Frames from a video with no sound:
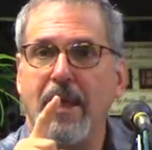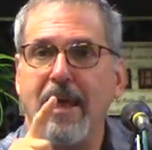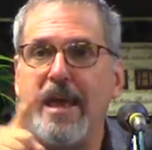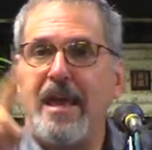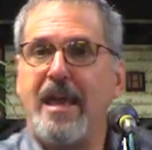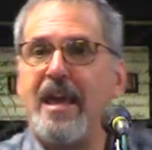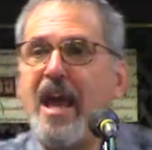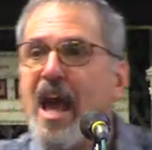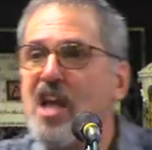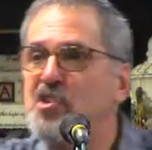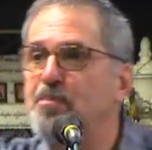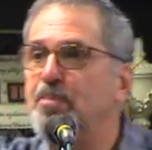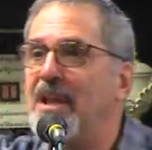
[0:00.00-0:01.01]
He has
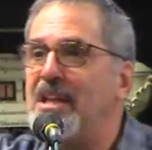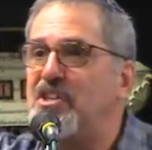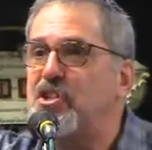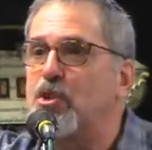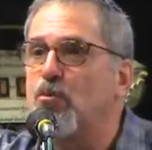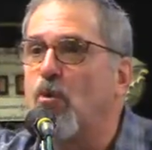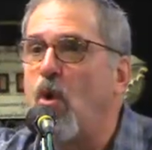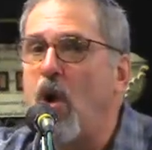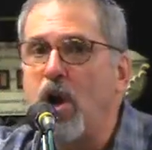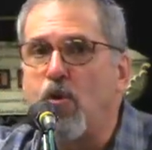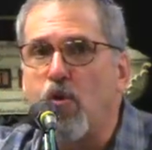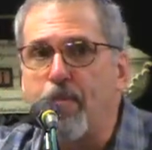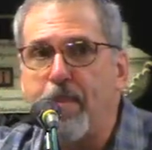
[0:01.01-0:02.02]
blessed the wrong
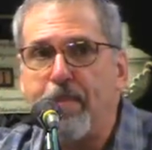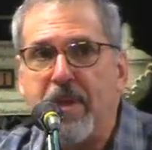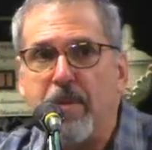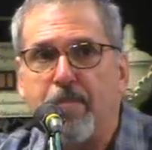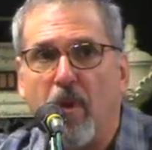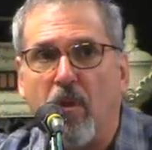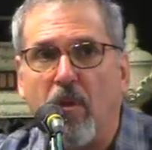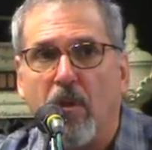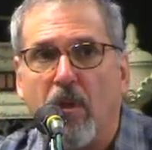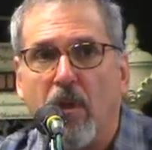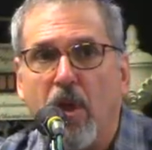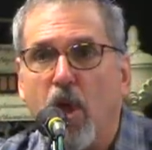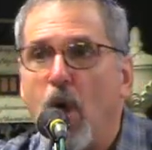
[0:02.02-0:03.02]
group of people,
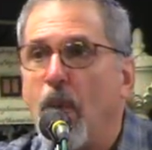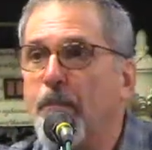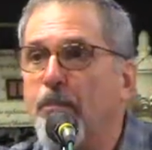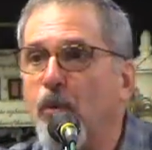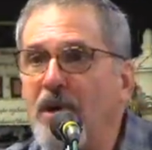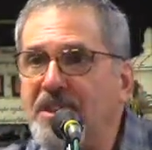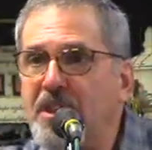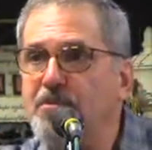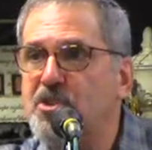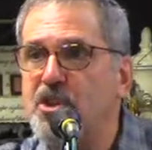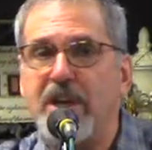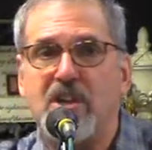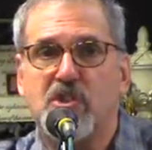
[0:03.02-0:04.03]
brought them to
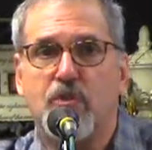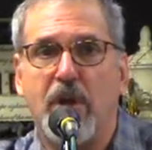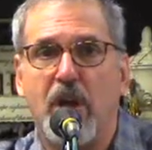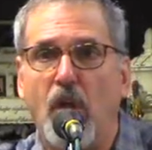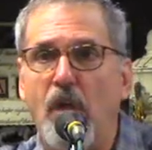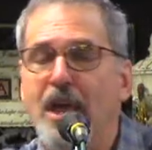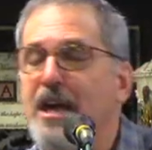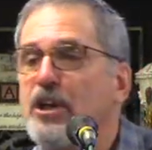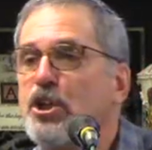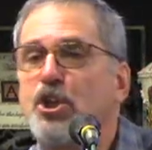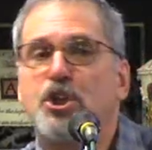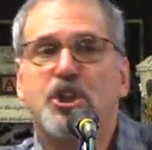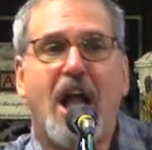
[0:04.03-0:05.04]
Israel,
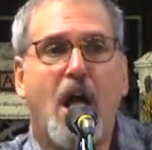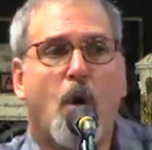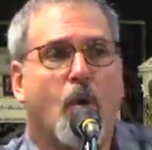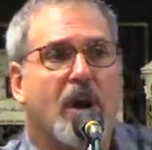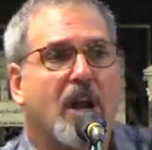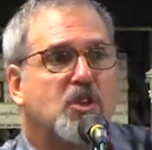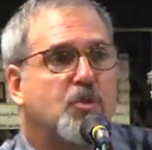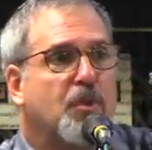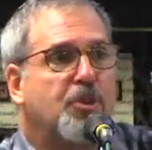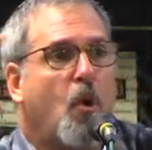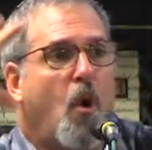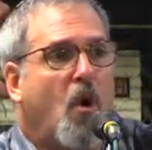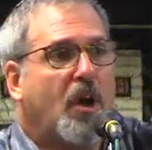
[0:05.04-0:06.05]
showered us with
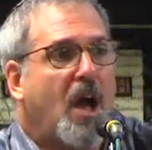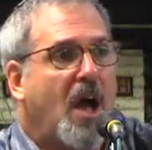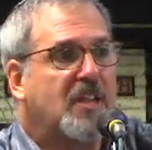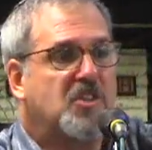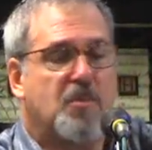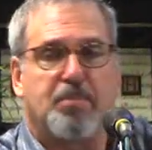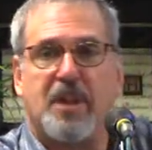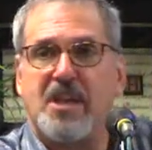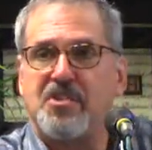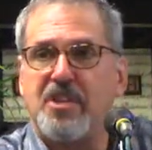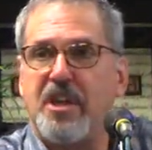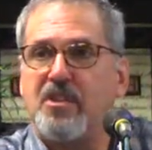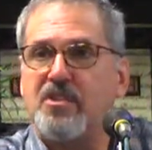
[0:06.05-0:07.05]
all kinds of
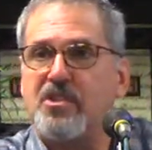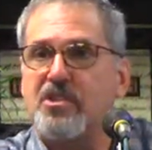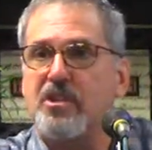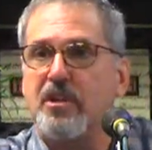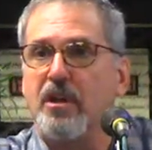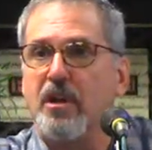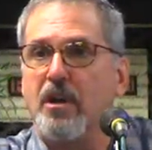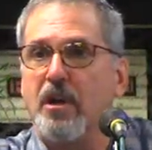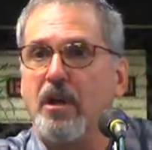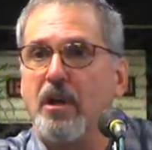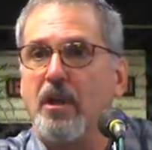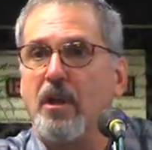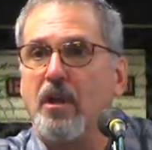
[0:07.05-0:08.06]
blessings.
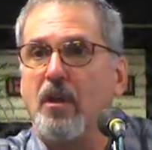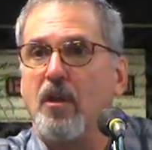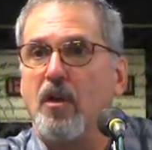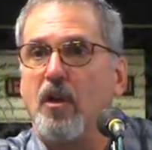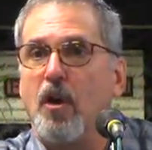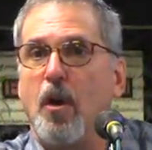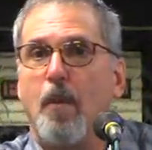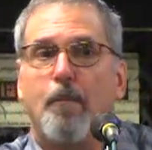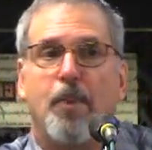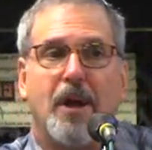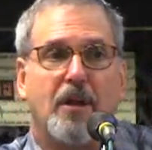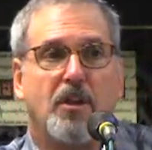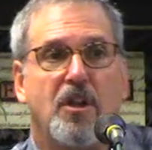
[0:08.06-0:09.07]

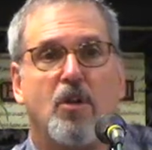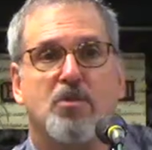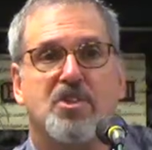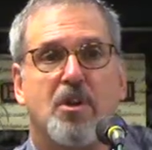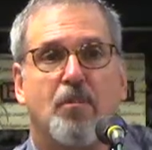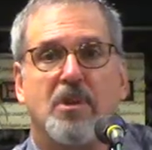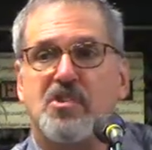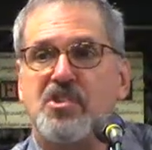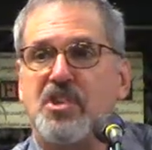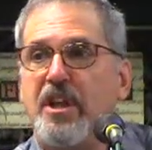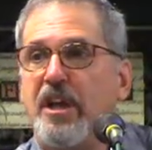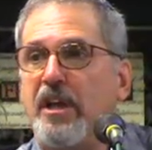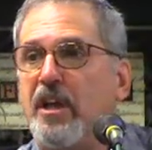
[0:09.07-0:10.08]
But, someone
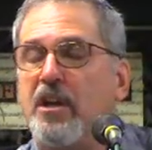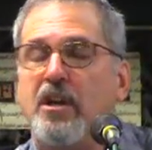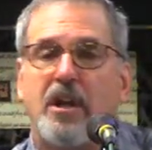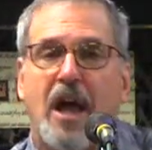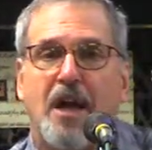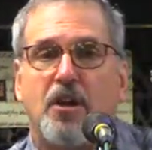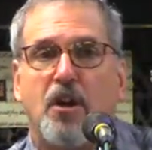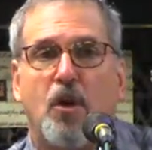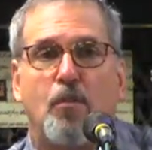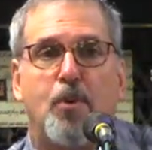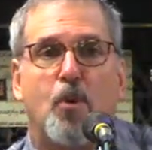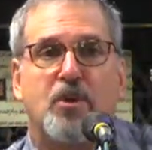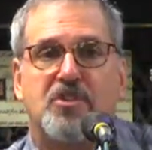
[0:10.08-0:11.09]
sitting in, I don't know,
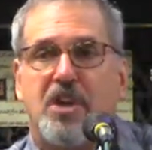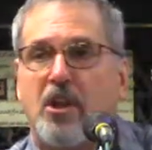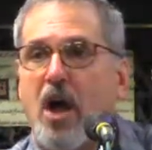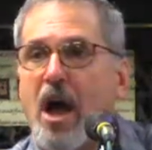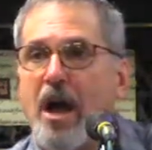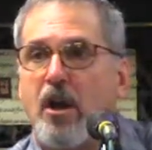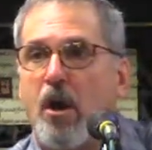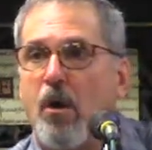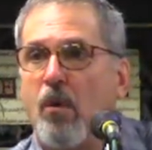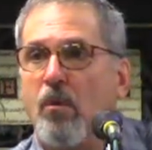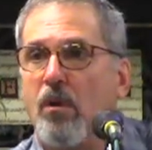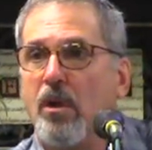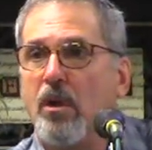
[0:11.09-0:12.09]
Pocatello, Idaho,
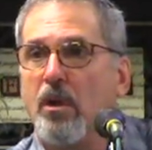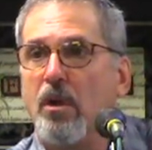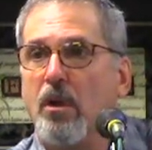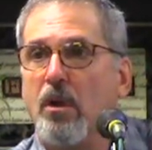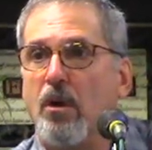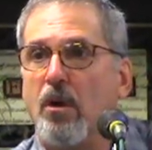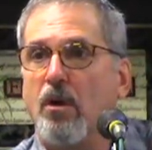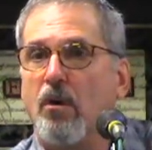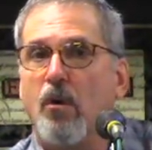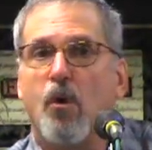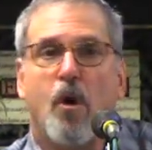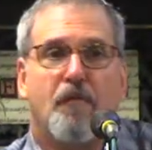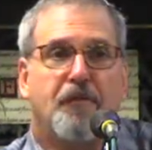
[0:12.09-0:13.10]

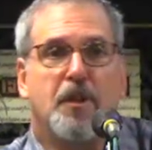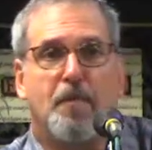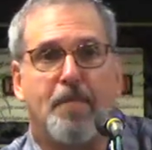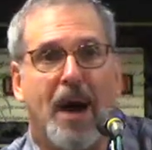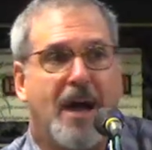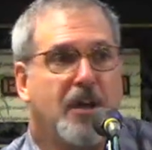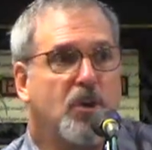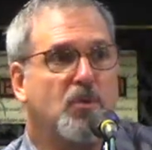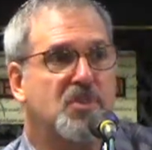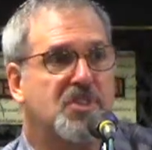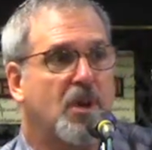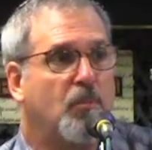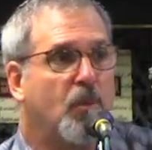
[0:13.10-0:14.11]
or off in the bayou
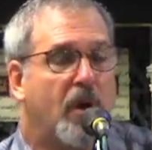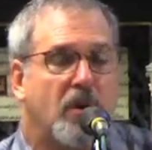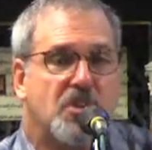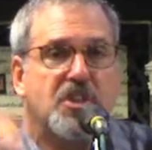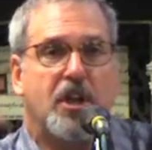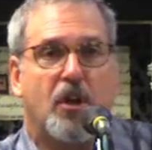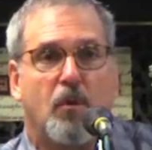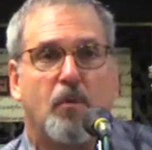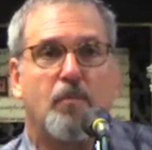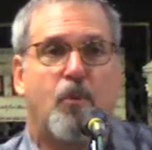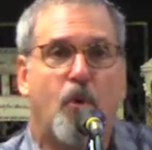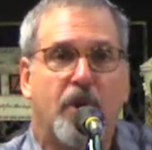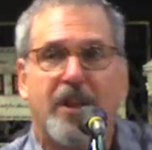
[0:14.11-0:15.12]
somewhere is,
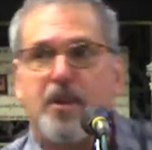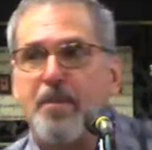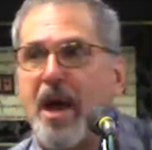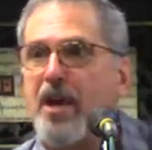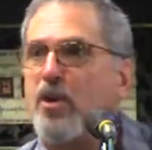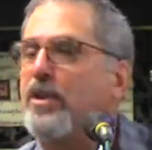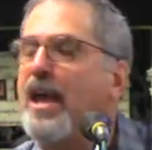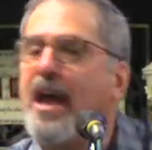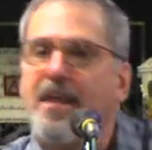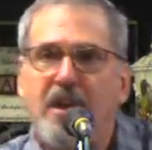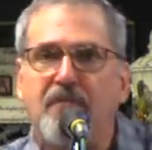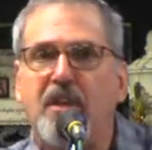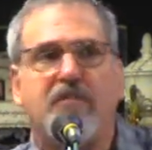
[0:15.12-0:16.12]
born on the bayou. Yeah,
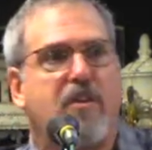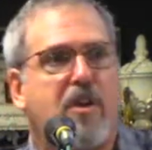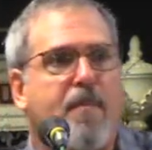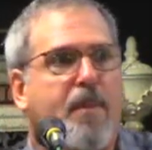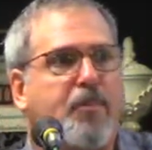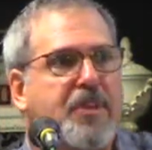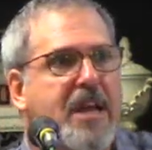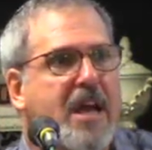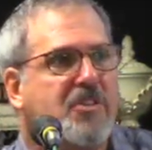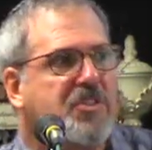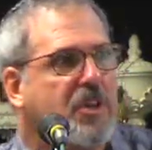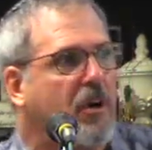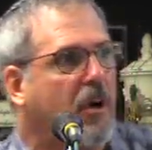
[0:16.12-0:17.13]
they come up with the
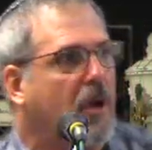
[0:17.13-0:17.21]
answer.